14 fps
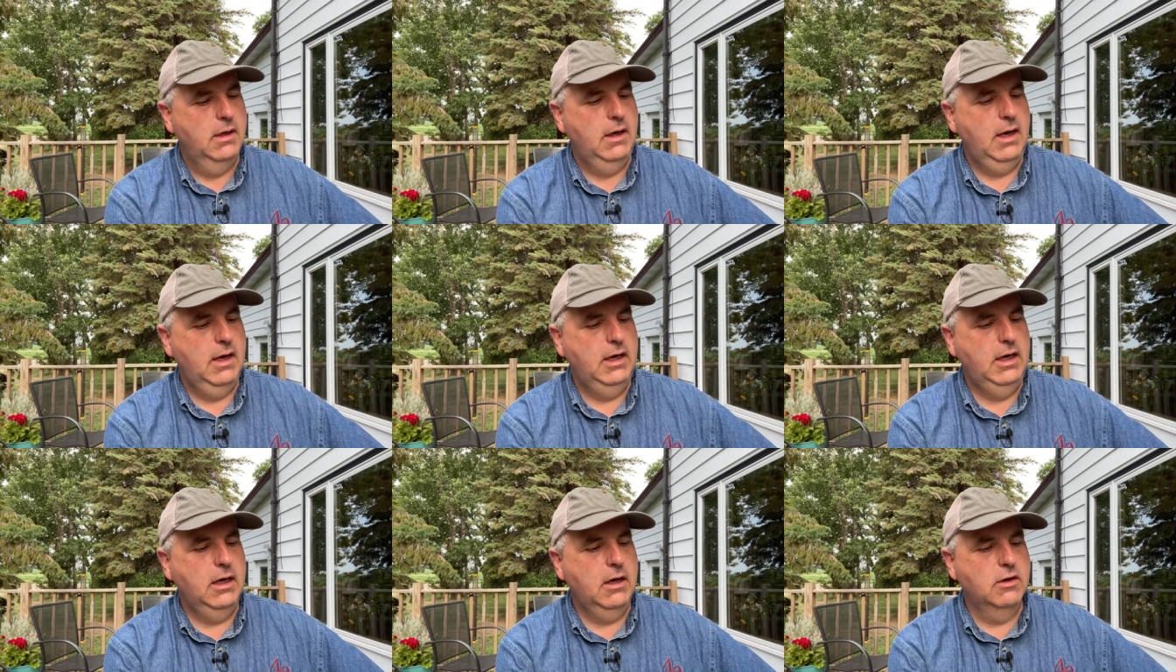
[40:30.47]
And
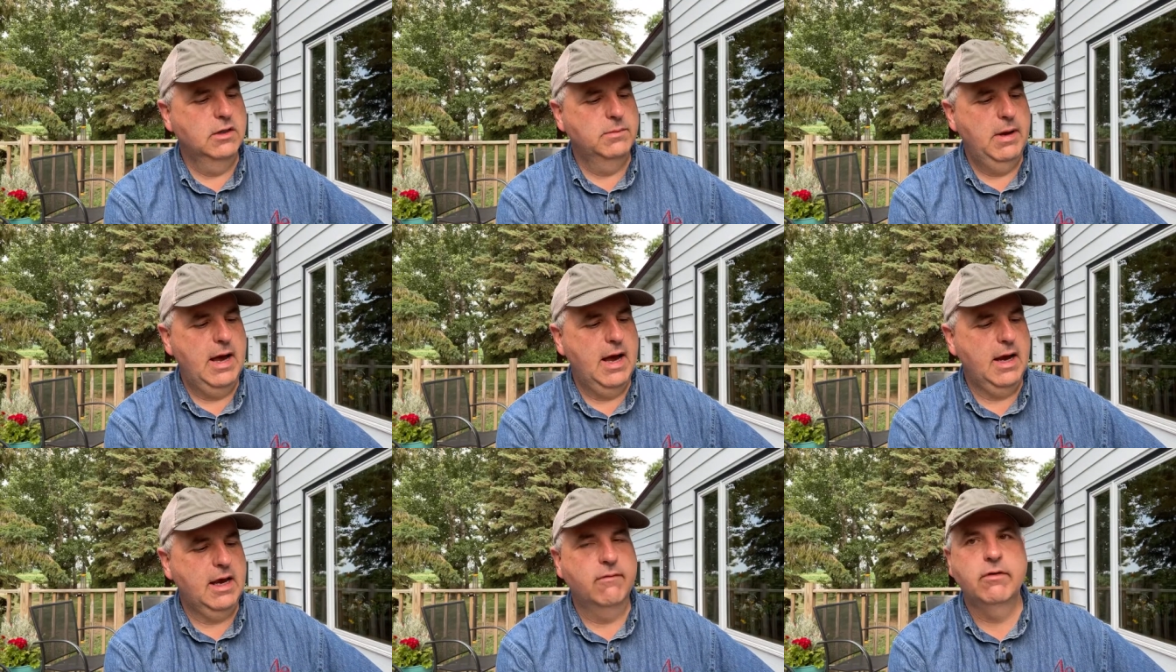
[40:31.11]
he goes
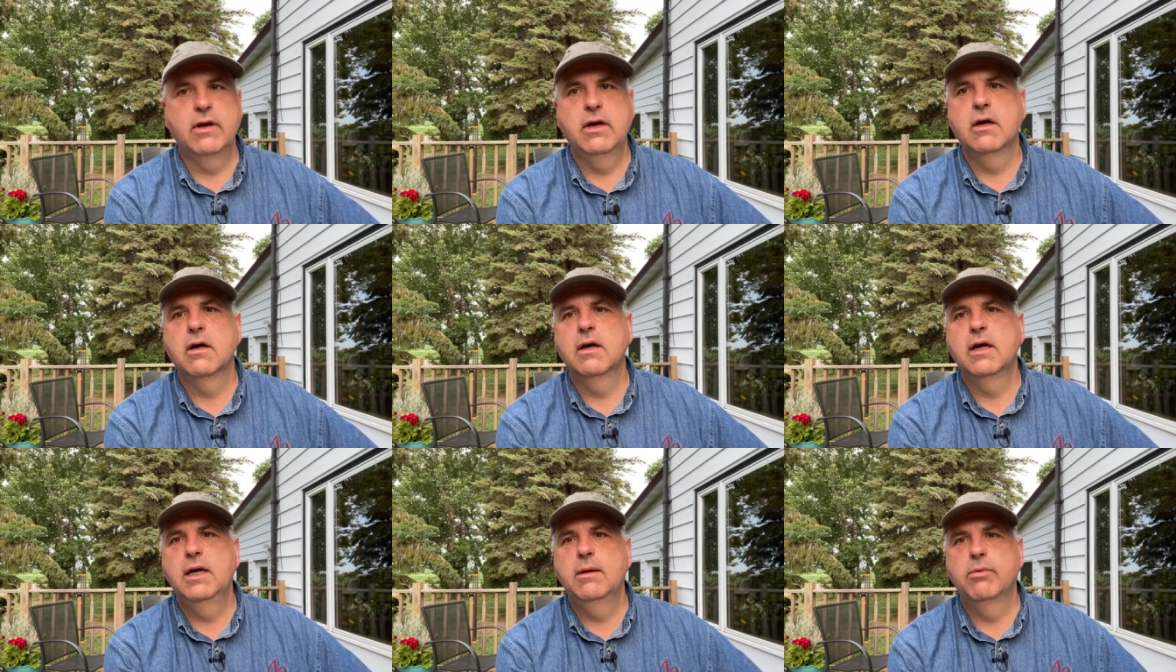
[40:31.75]
back every year,
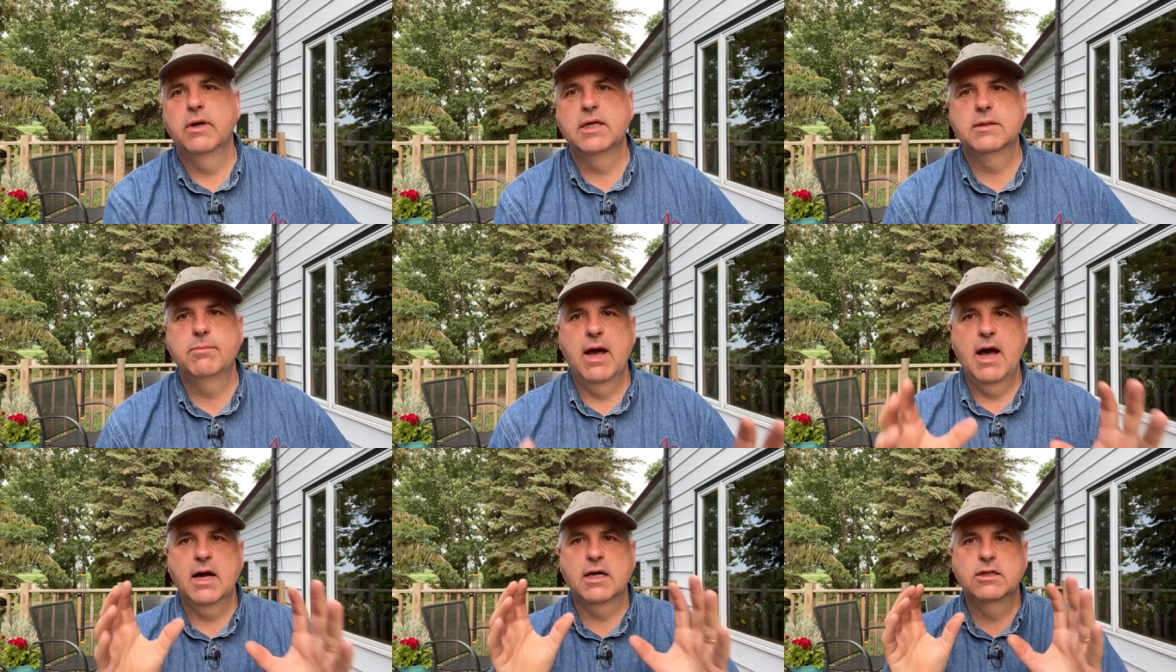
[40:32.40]
and he brings
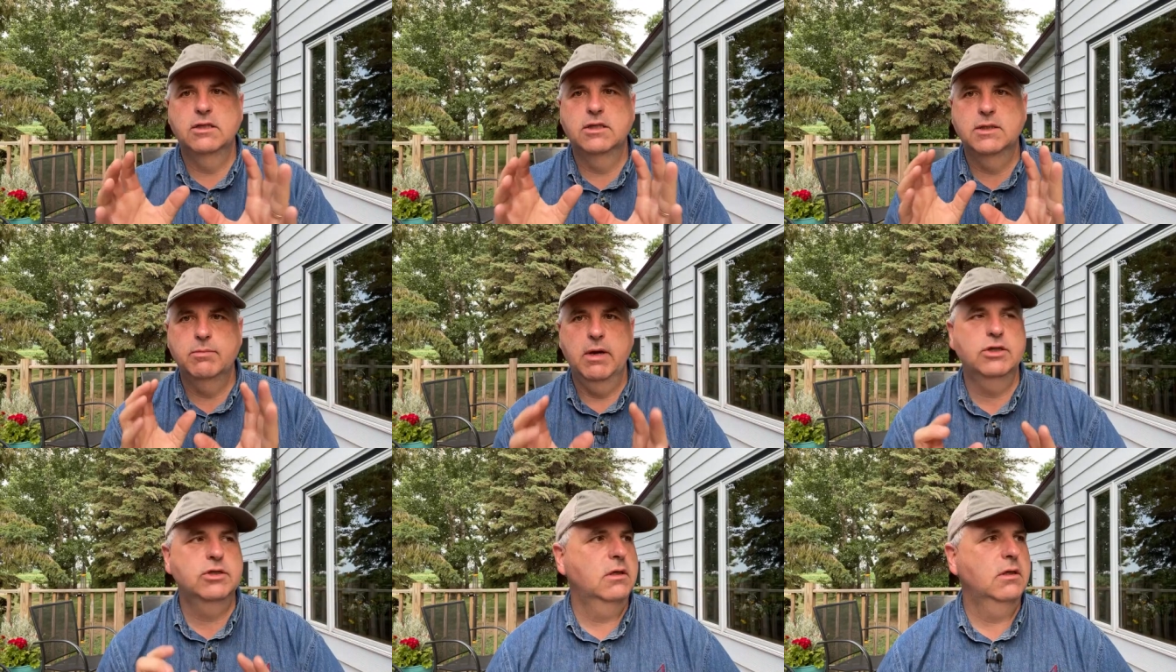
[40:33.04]
back
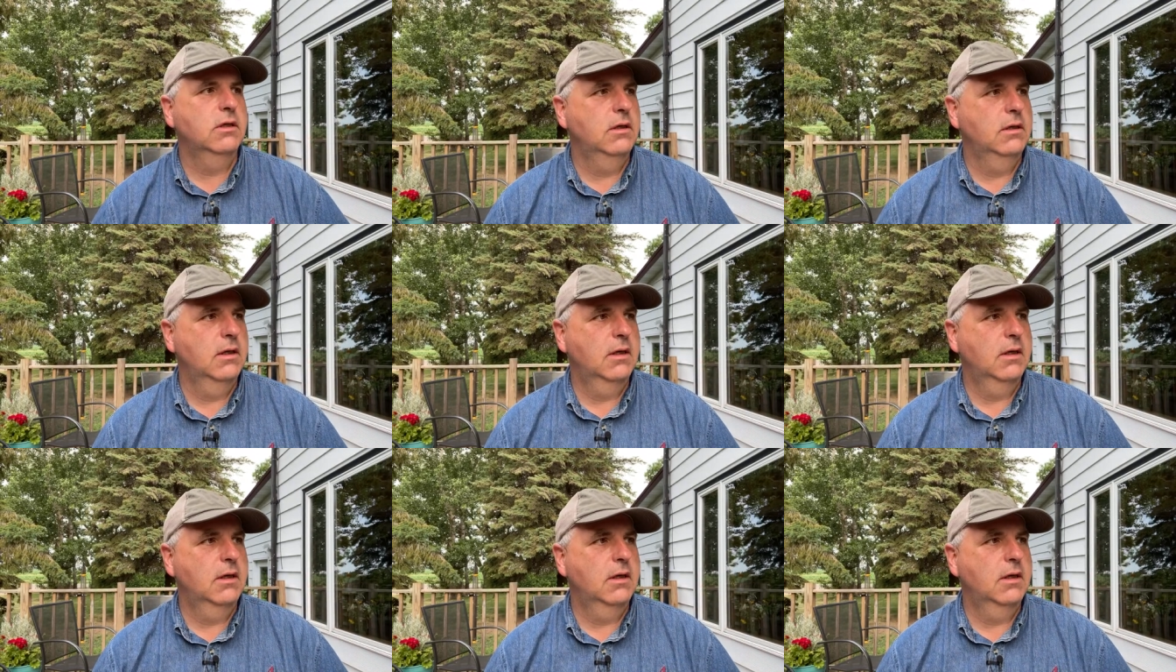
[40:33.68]
special